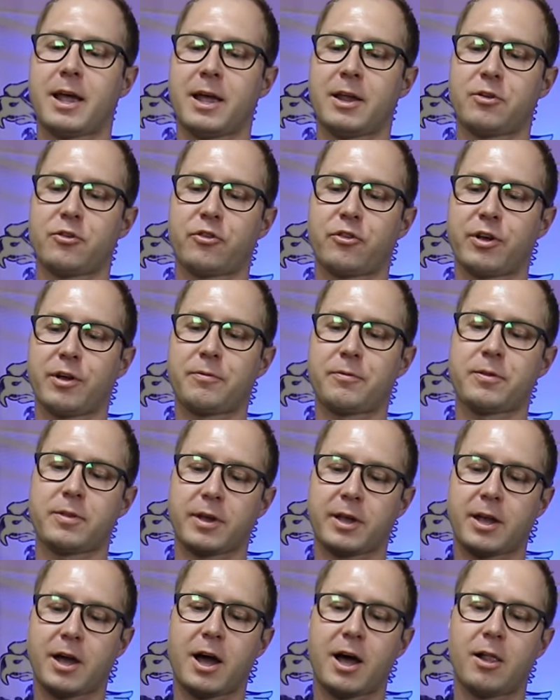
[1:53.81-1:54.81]
and shift
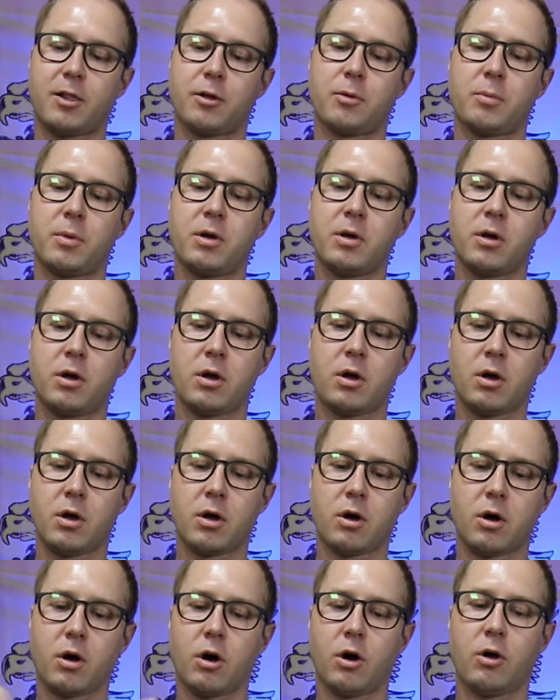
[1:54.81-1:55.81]
the column
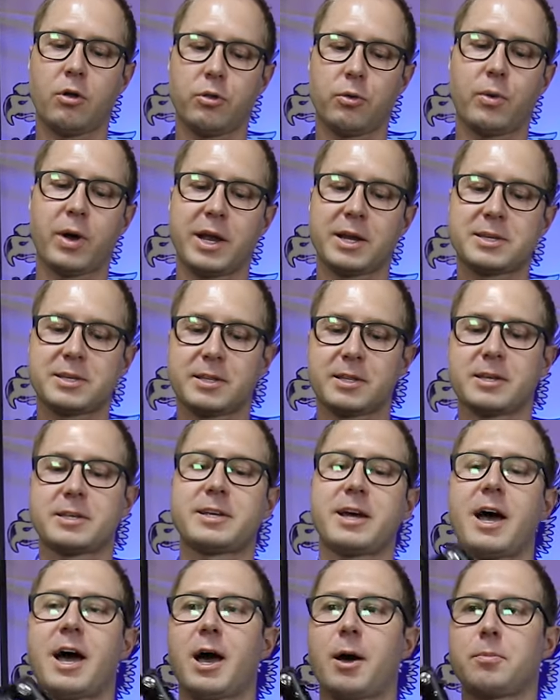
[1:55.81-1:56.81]
all the way to the
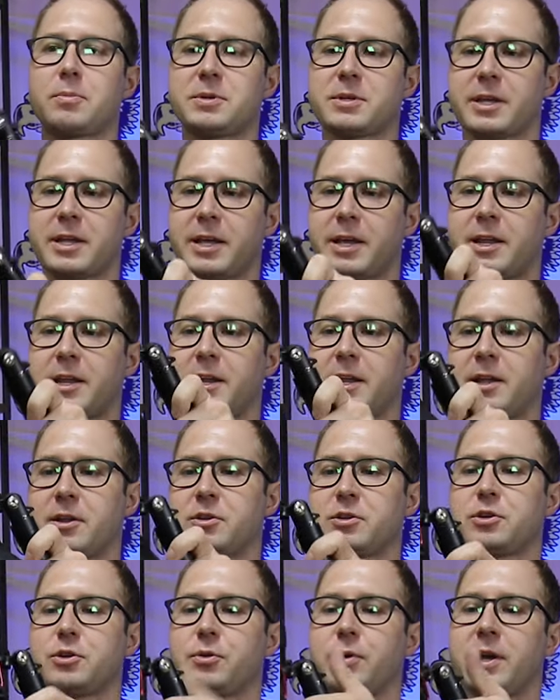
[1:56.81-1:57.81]
top to get it
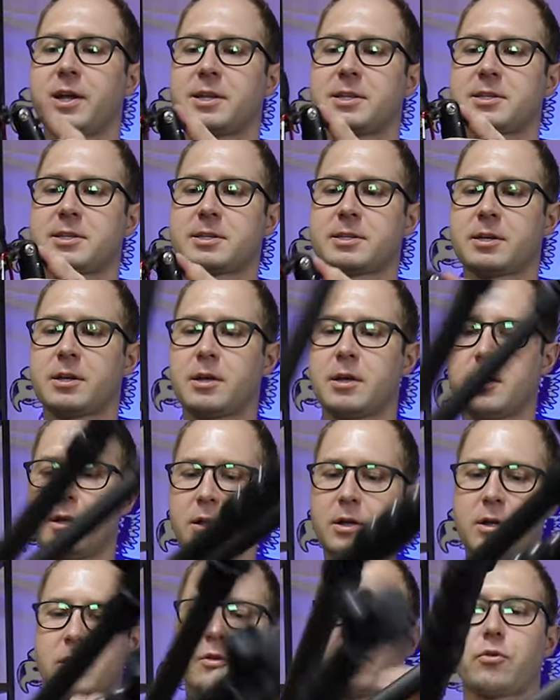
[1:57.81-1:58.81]
into its
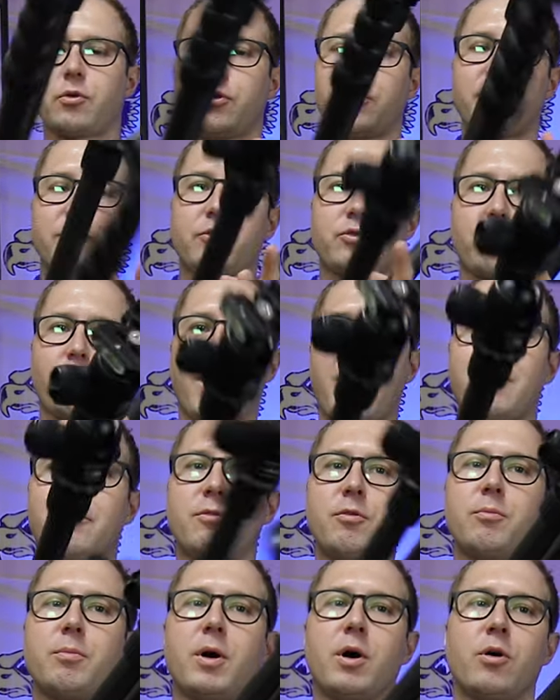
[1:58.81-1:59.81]
sort of
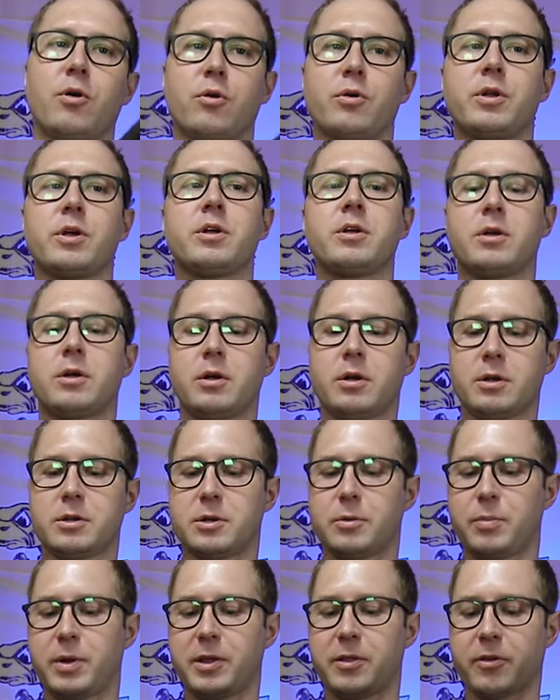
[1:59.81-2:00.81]
travel mode
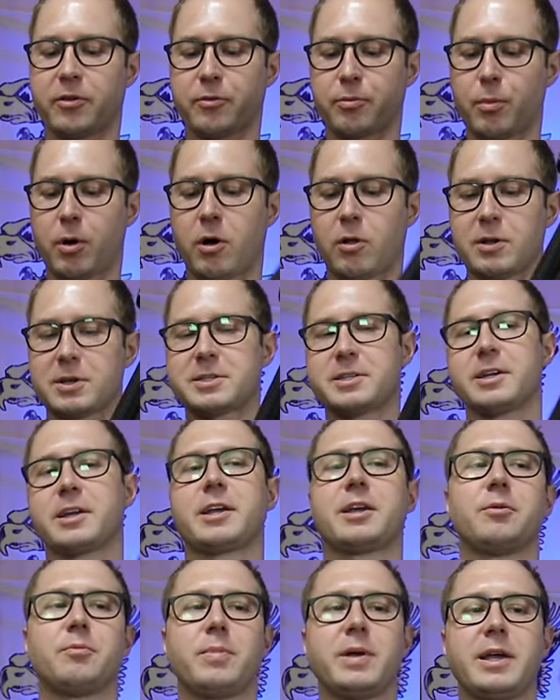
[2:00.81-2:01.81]
to be the smallest
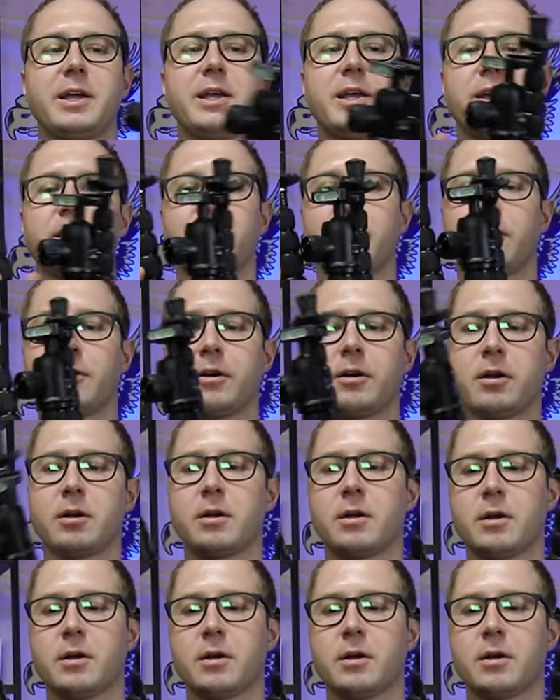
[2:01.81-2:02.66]
it can be here.